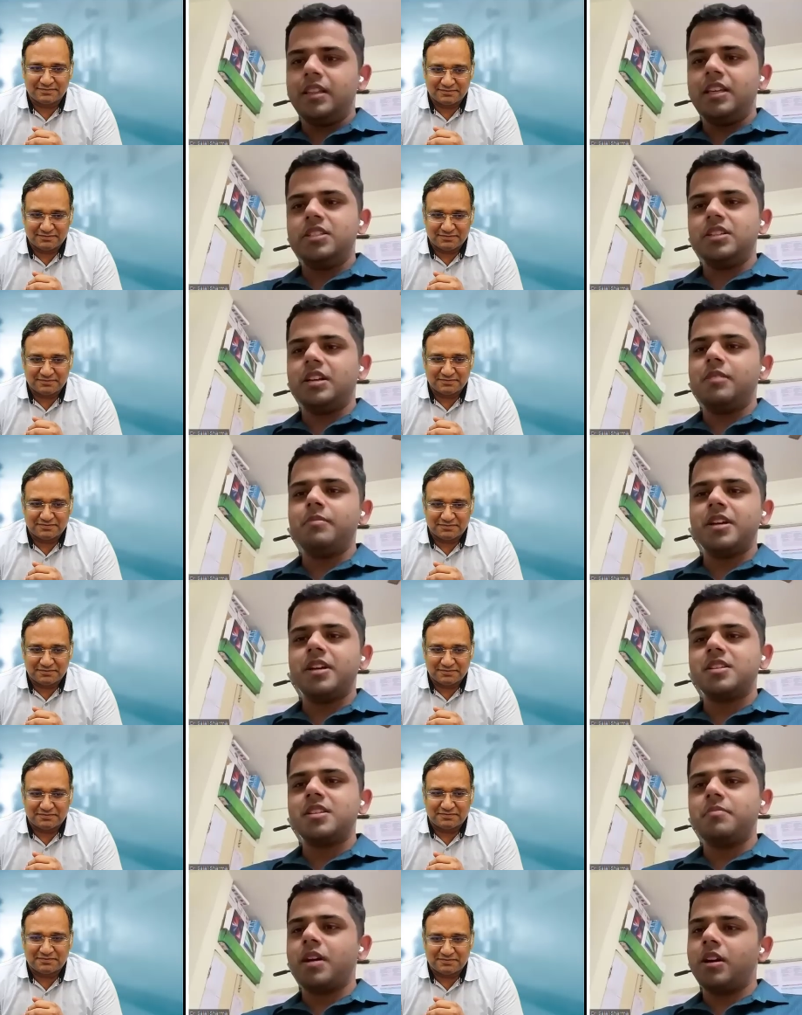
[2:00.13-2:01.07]
Speaker 1: the general
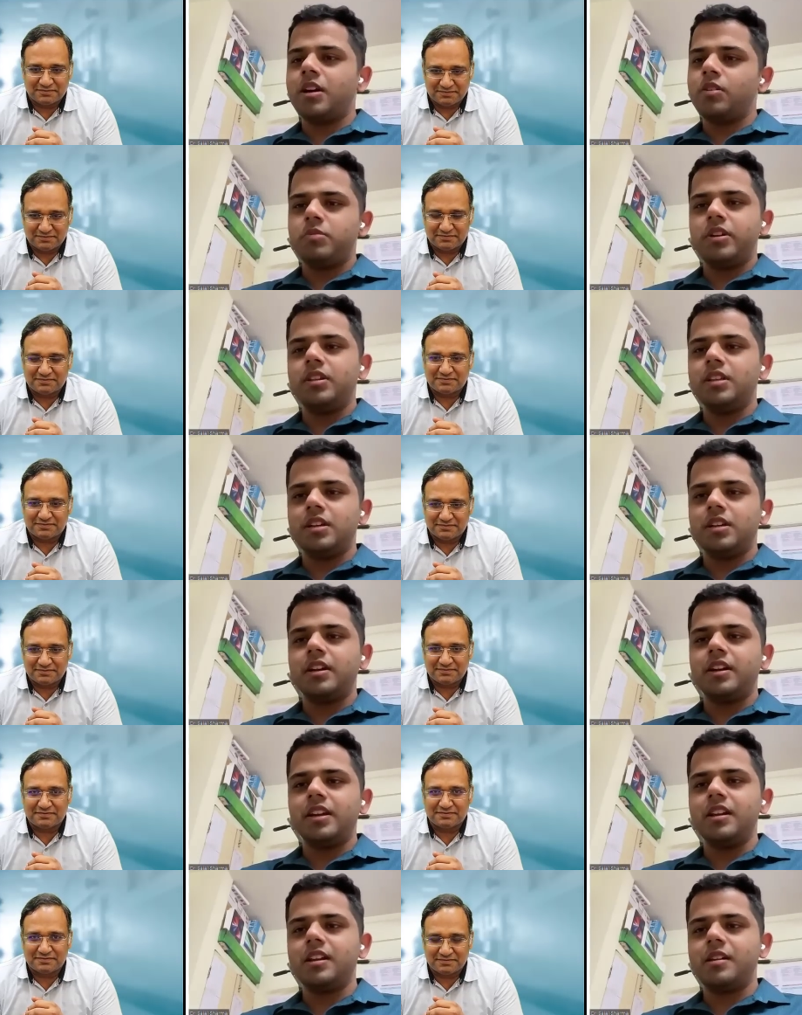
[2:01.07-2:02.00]
medicine part or be it the
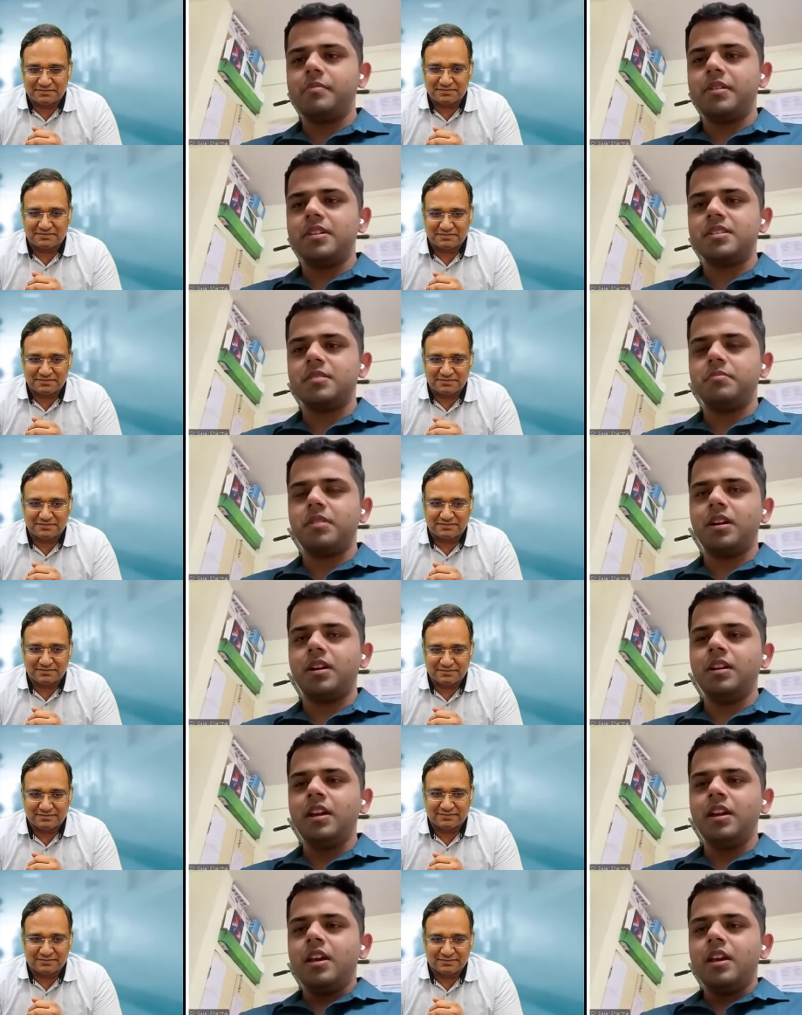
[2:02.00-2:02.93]
critical care medicine part.